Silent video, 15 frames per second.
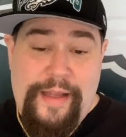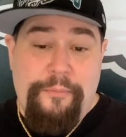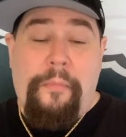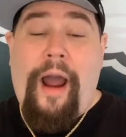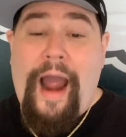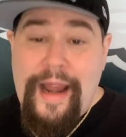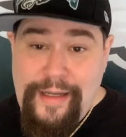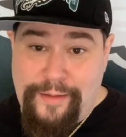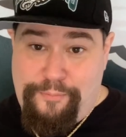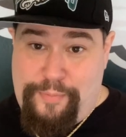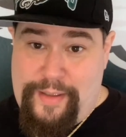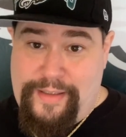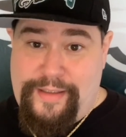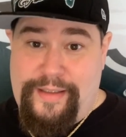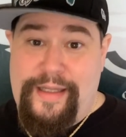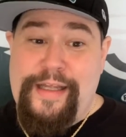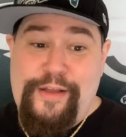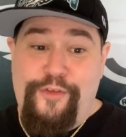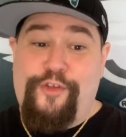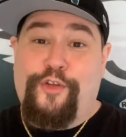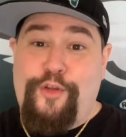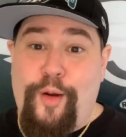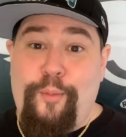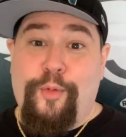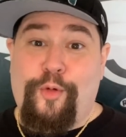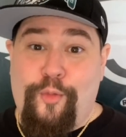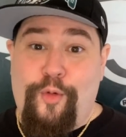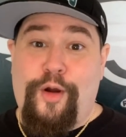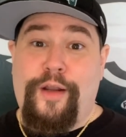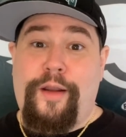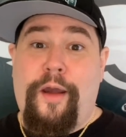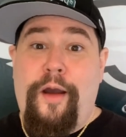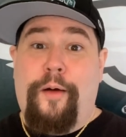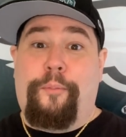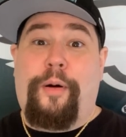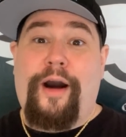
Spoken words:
in my opinion, is the number one